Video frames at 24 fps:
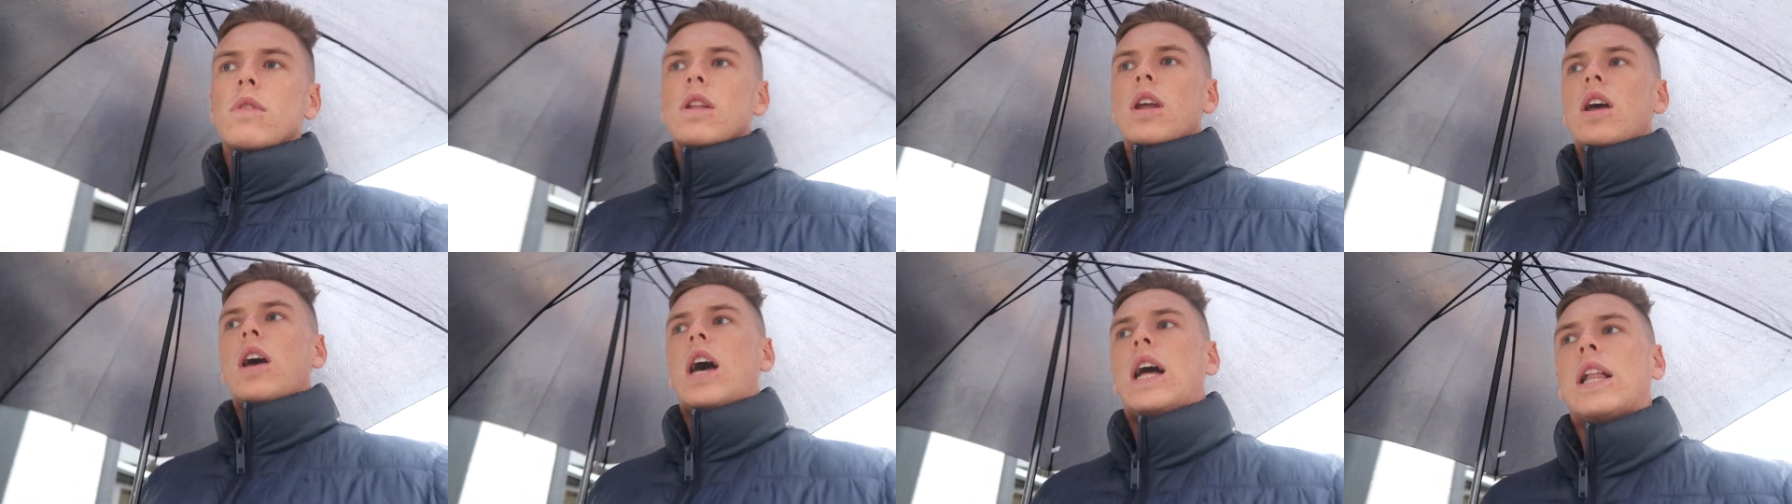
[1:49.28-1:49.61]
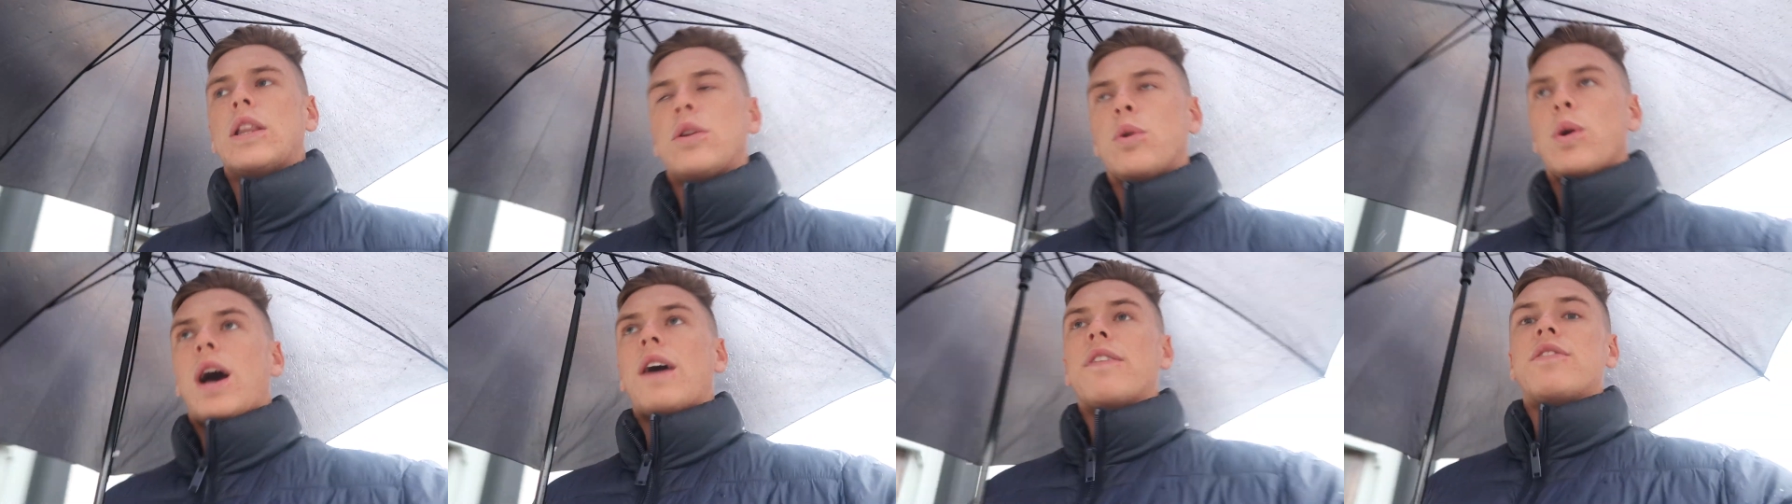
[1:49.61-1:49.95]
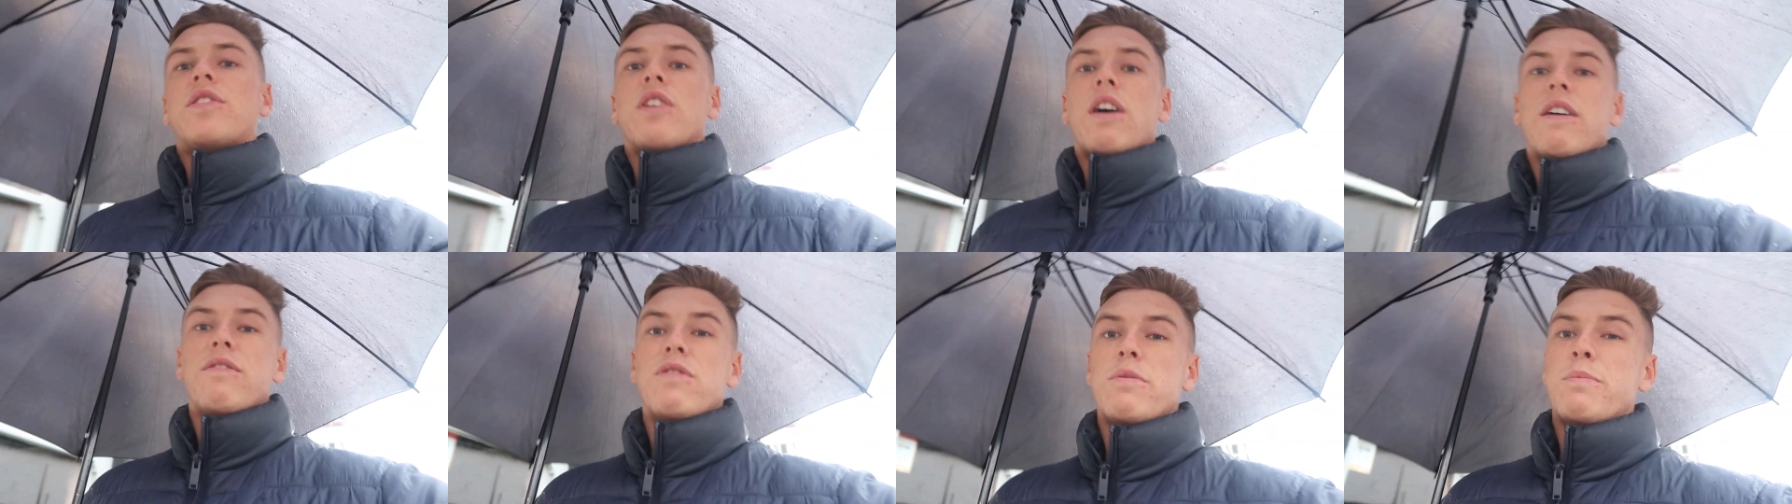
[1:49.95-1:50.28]
I'll do it
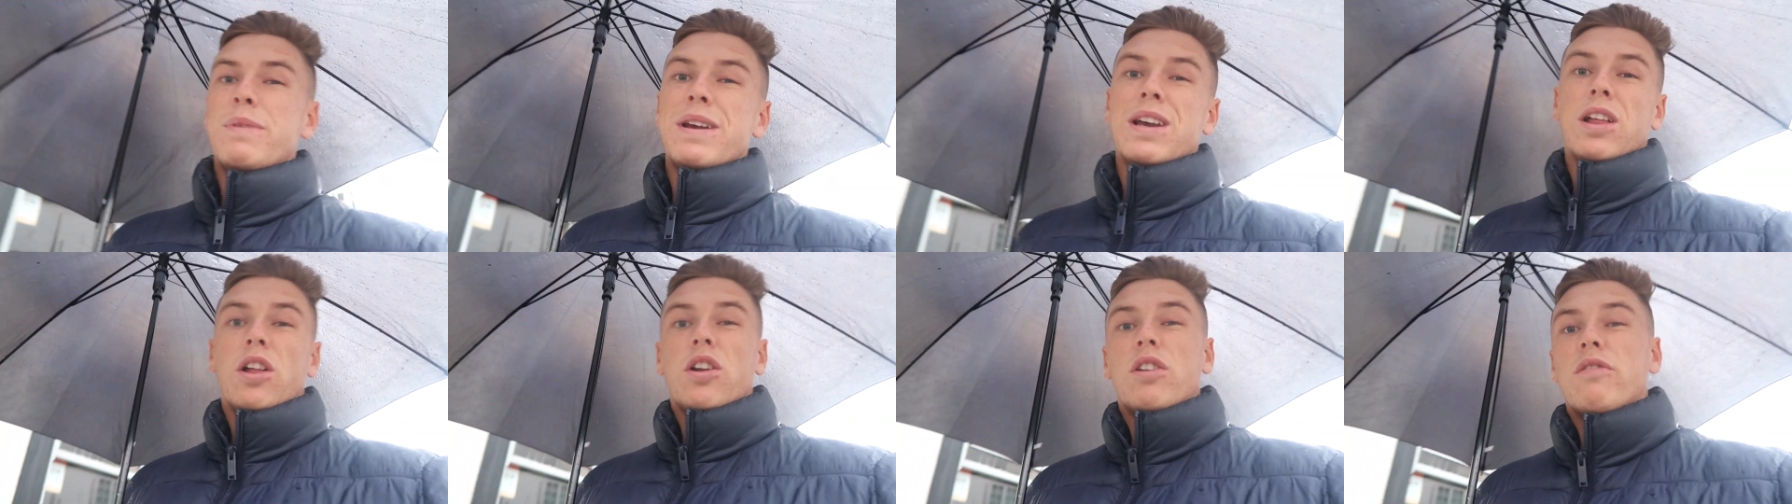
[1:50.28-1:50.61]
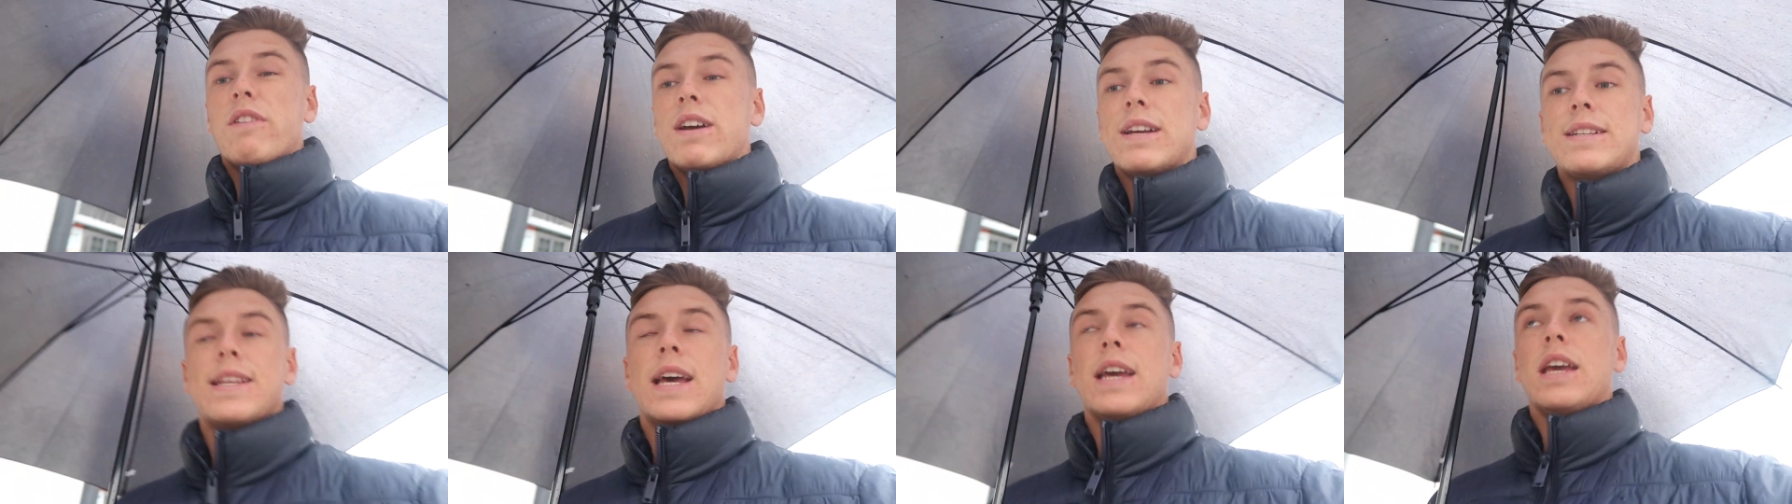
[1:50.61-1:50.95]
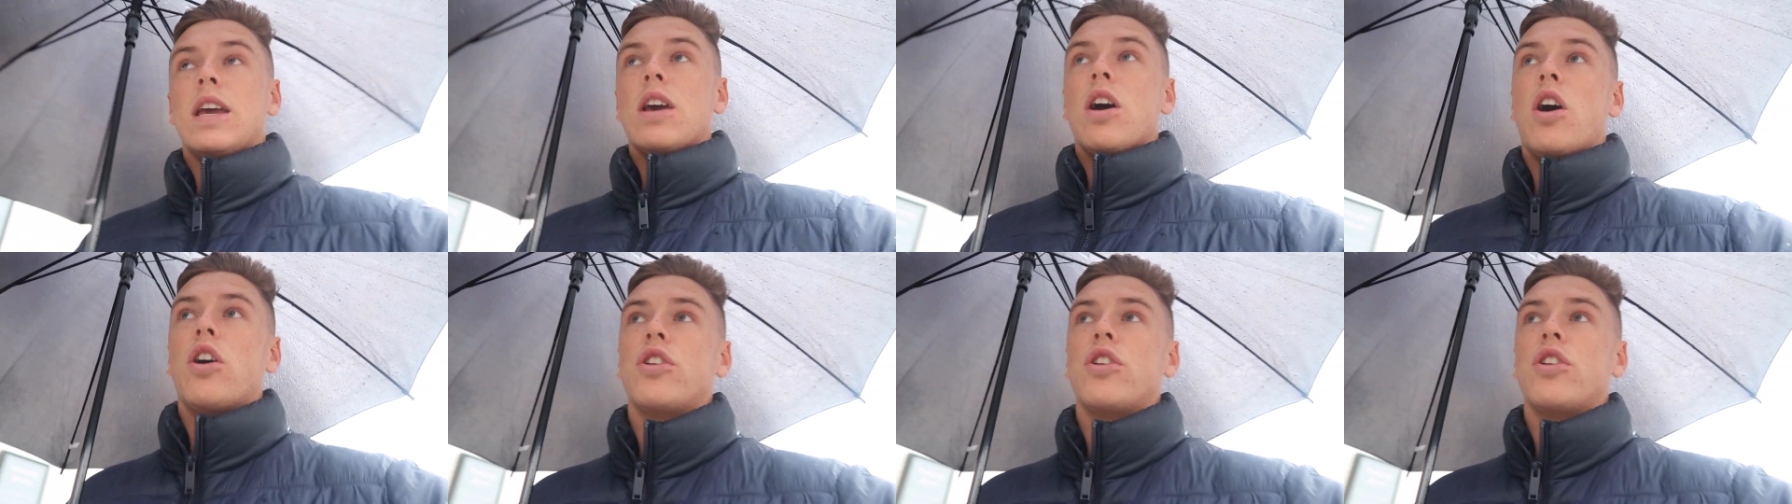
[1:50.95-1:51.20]
after every meal on a rest day.